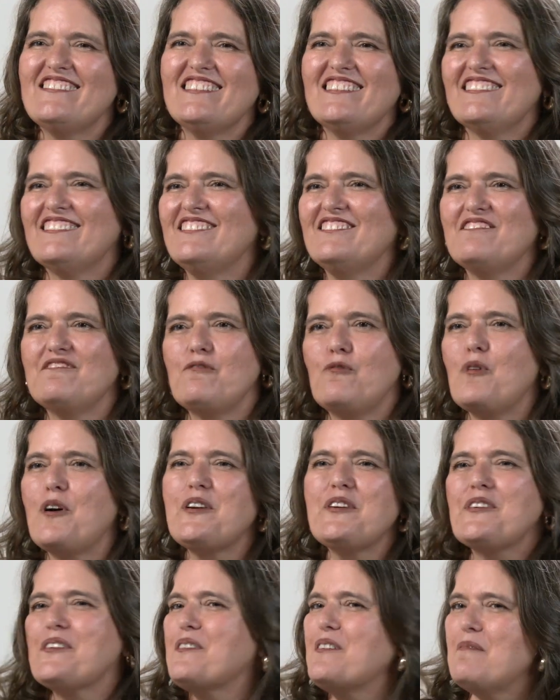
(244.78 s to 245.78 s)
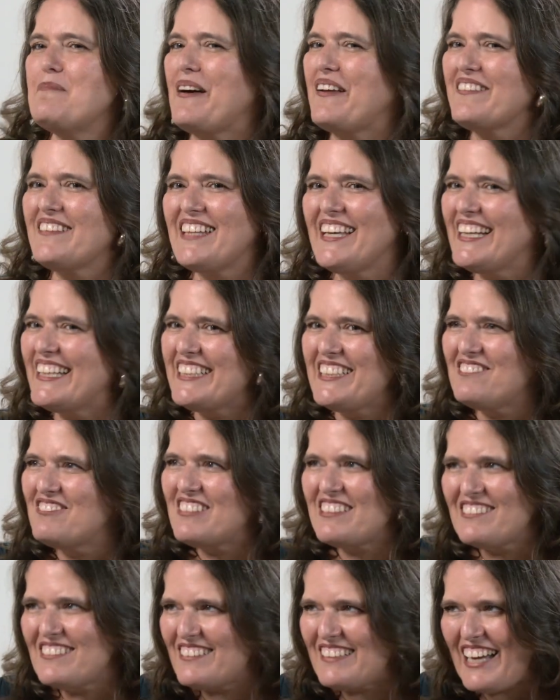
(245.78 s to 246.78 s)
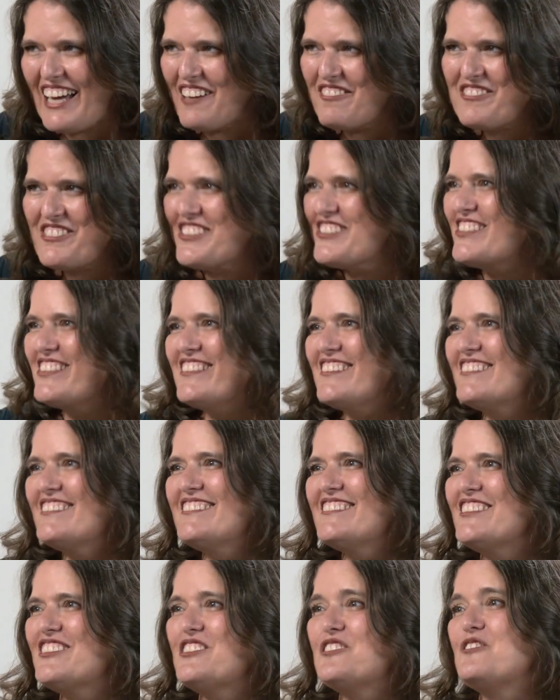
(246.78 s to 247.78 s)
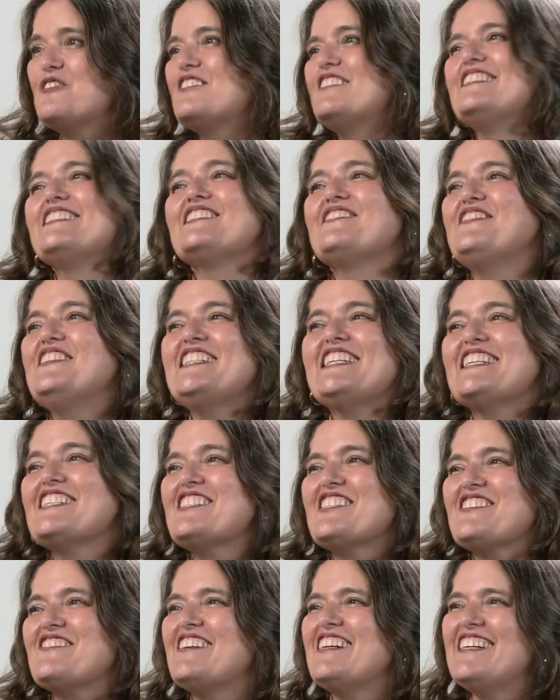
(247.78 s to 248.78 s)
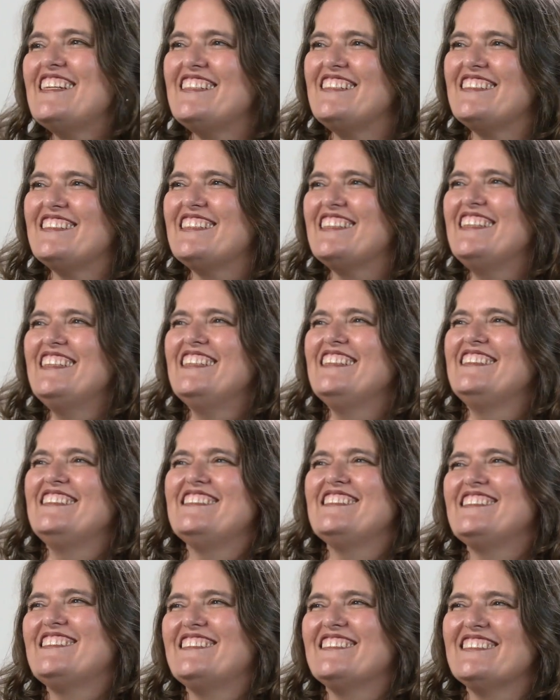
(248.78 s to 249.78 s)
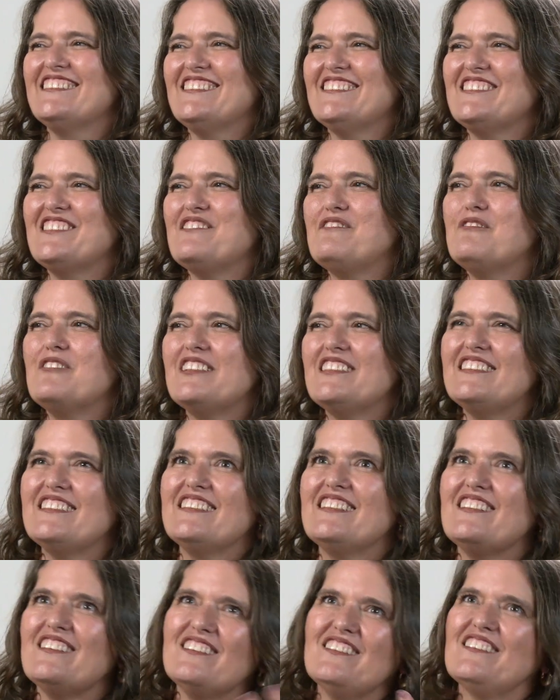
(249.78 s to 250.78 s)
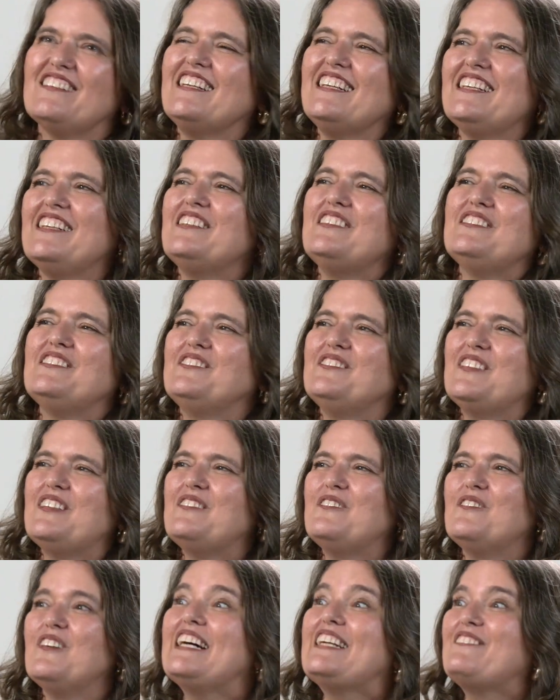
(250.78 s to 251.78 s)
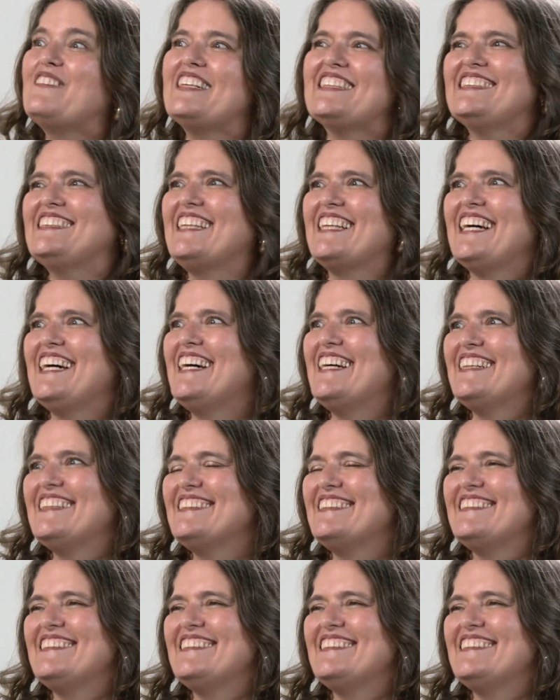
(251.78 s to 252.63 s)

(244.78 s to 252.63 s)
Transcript: to wonder about that even after the story is finished, right? You still sort of wonder, okay, what was that,